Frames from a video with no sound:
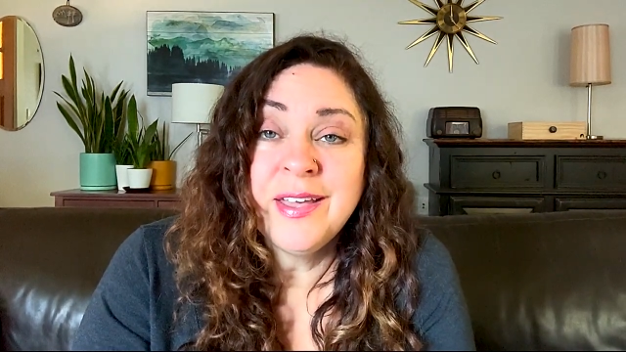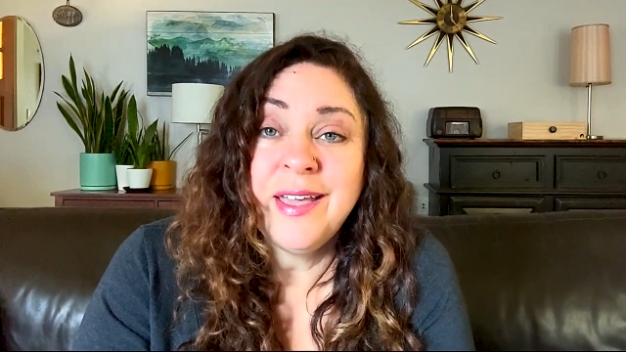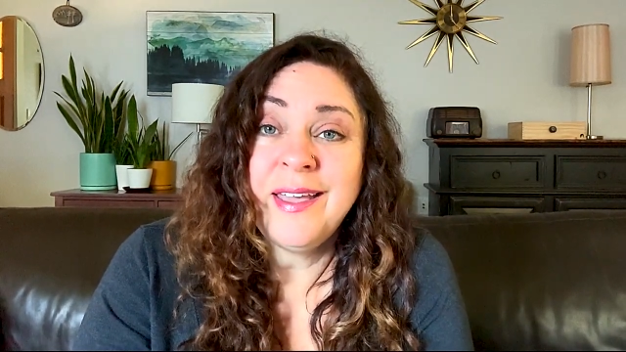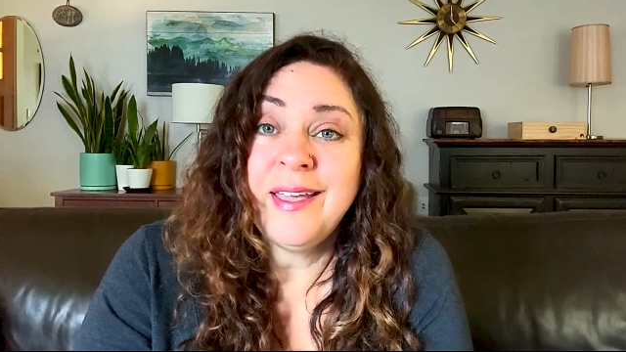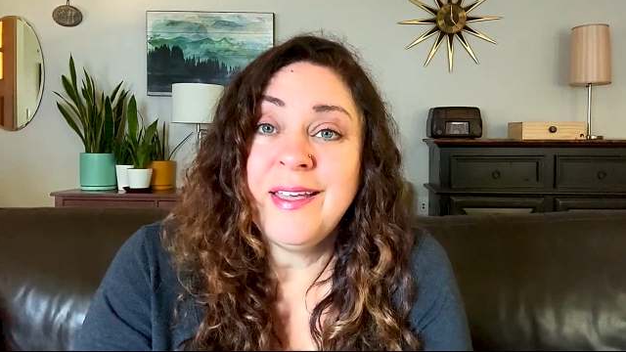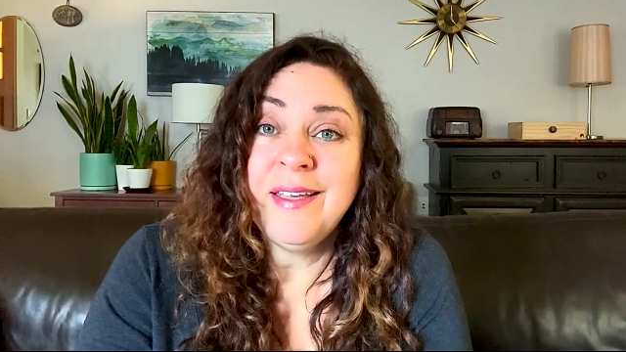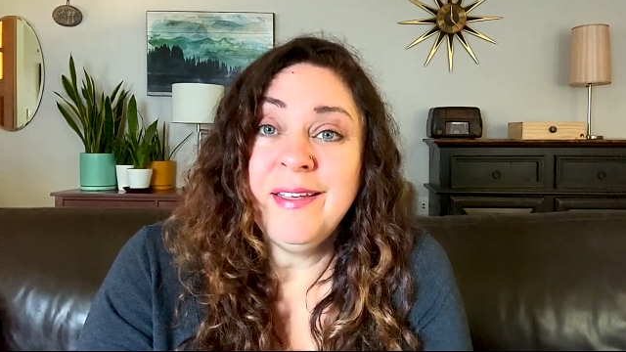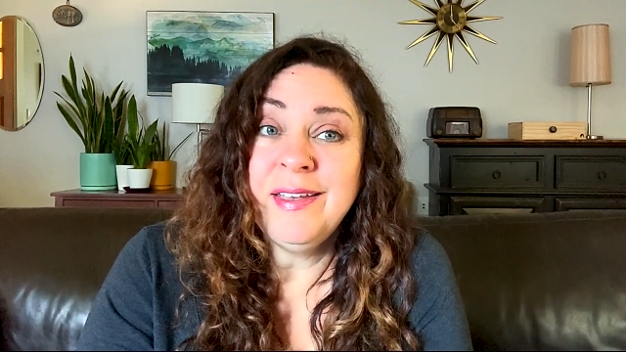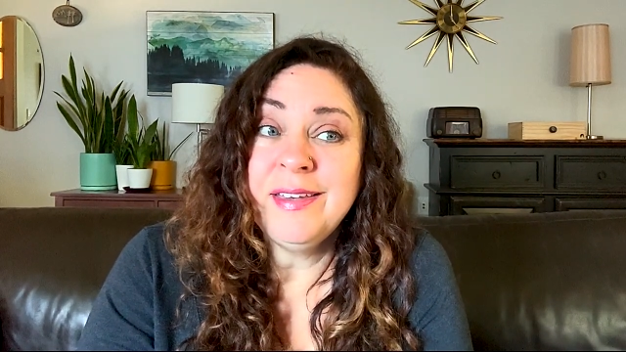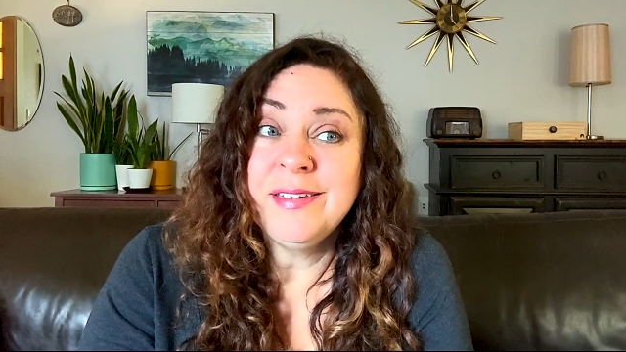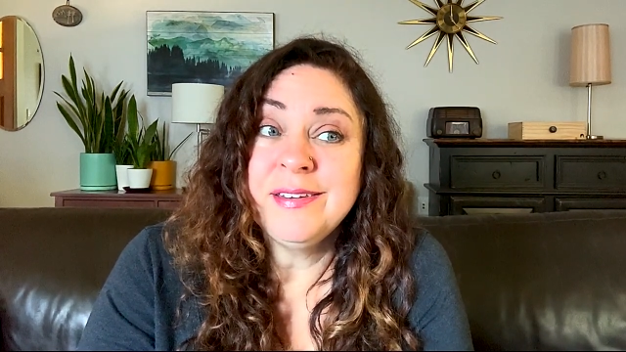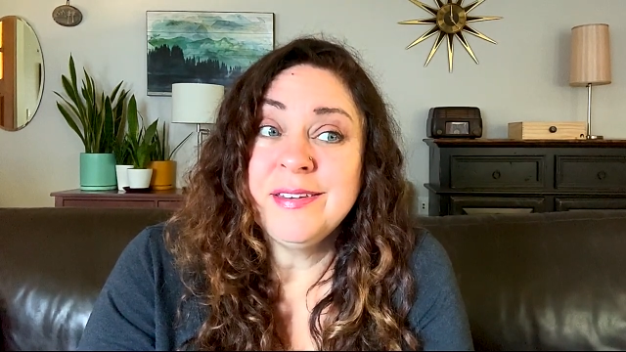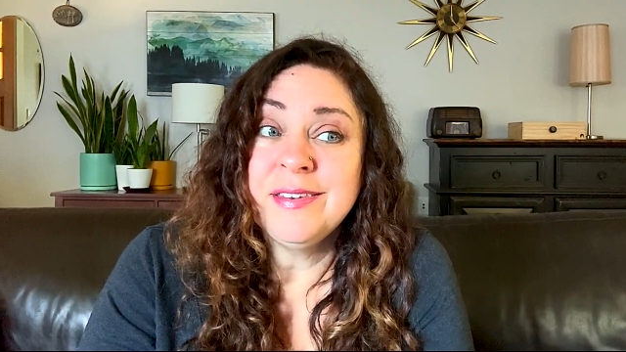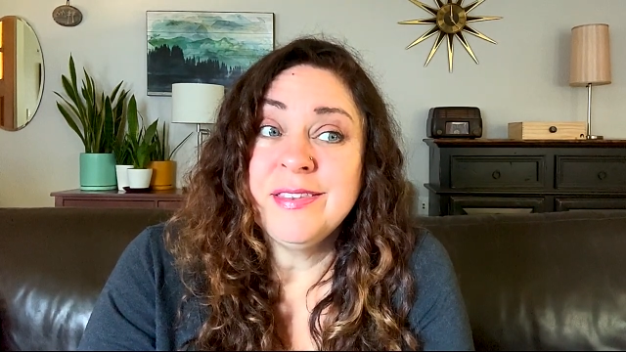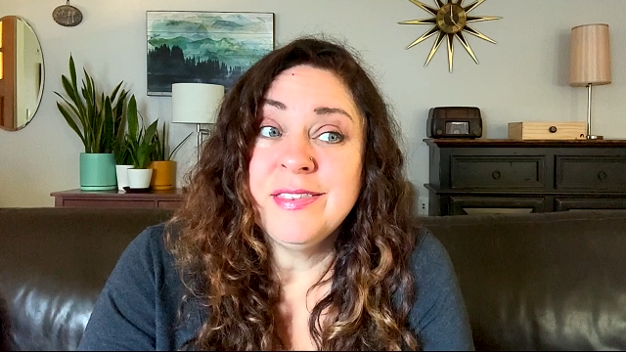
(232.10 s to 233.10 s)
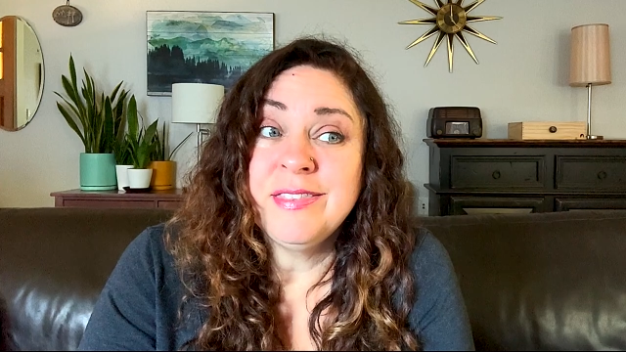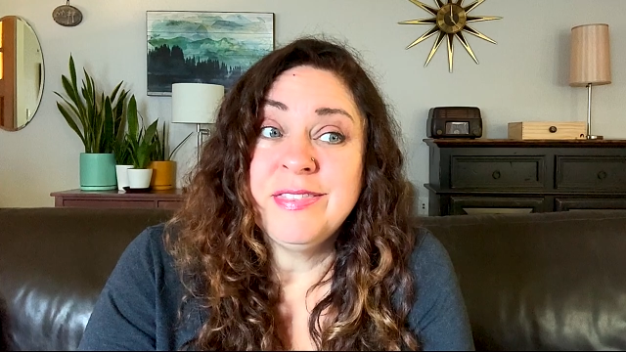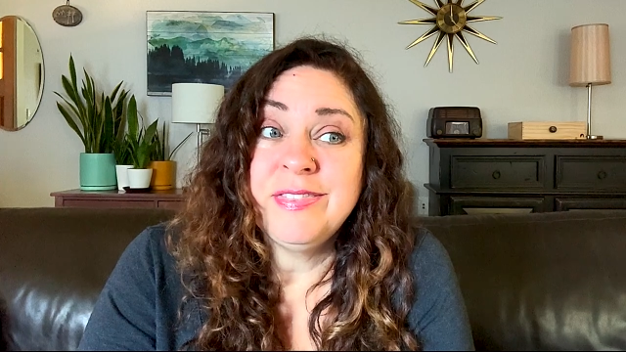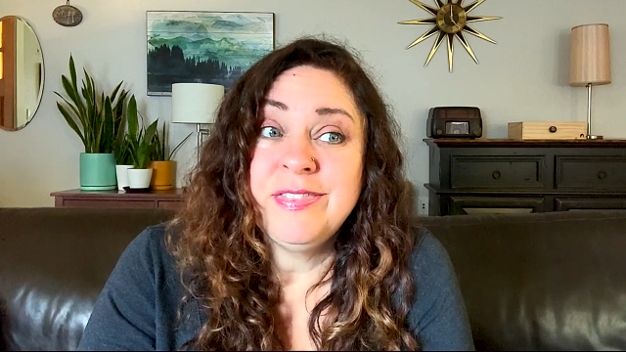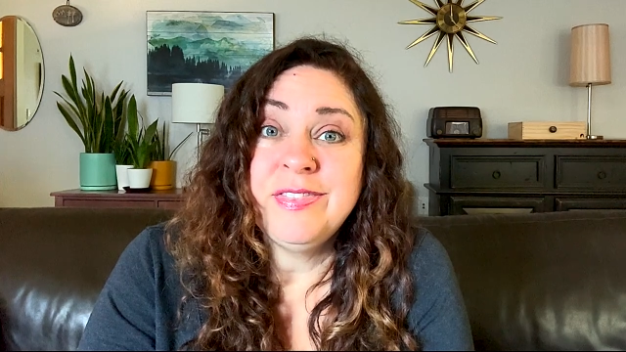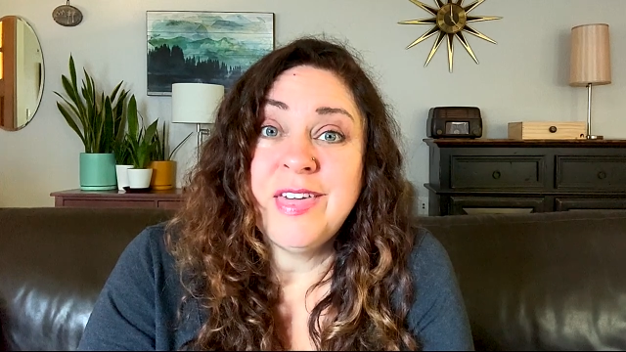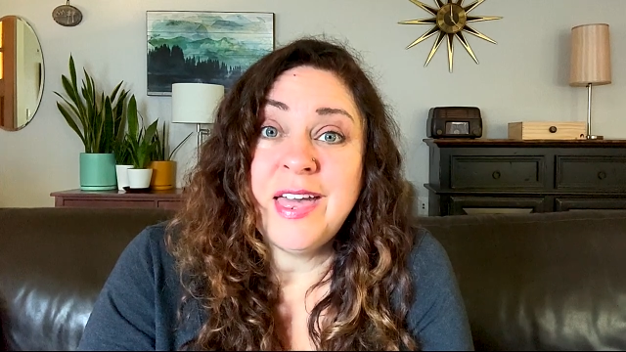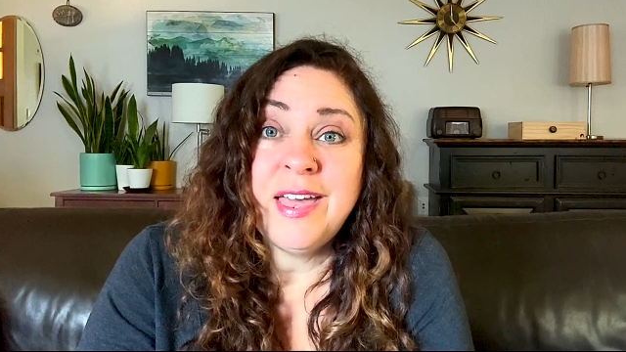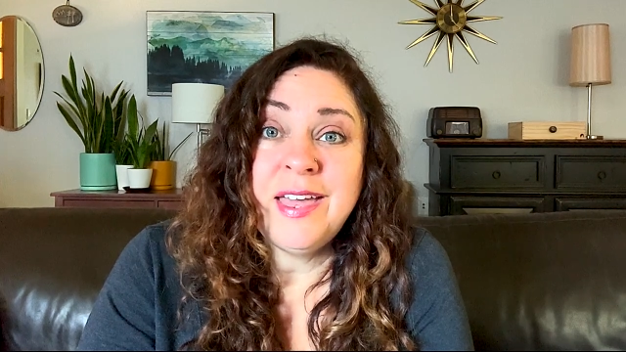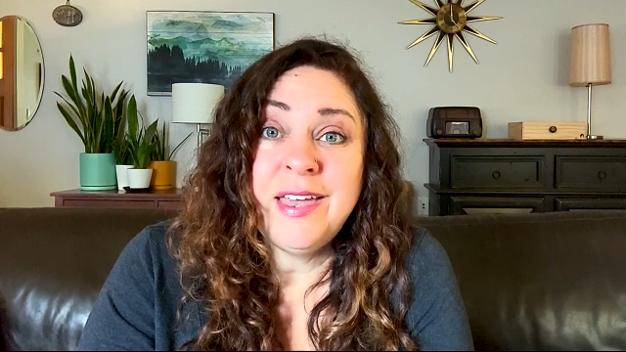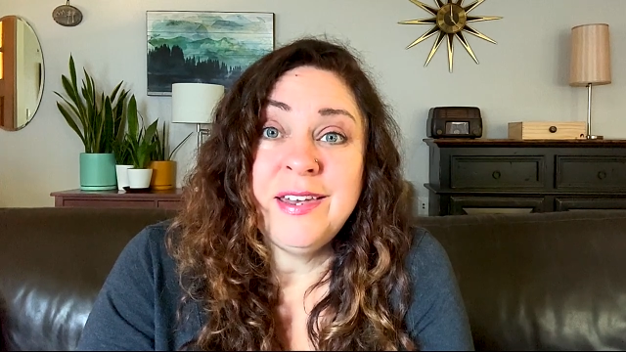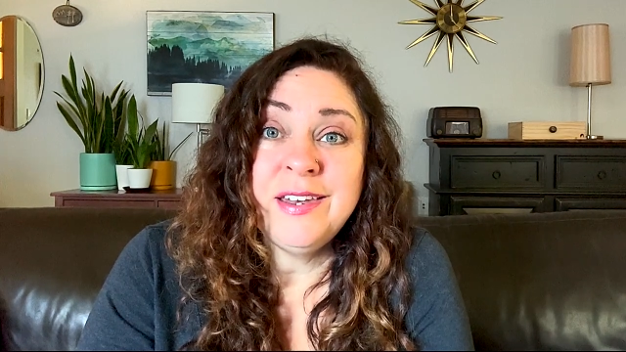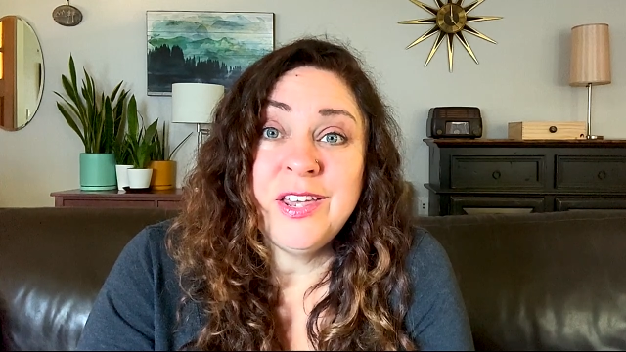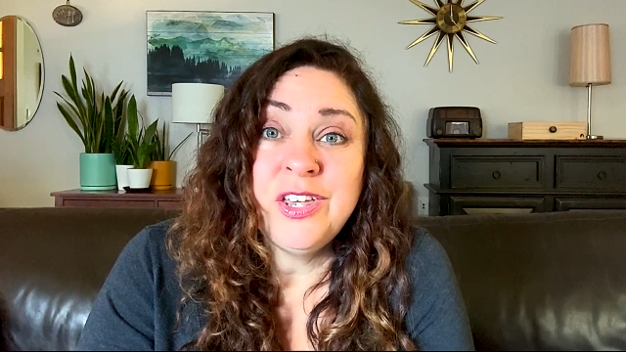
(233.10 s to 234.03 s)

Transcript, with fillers: and then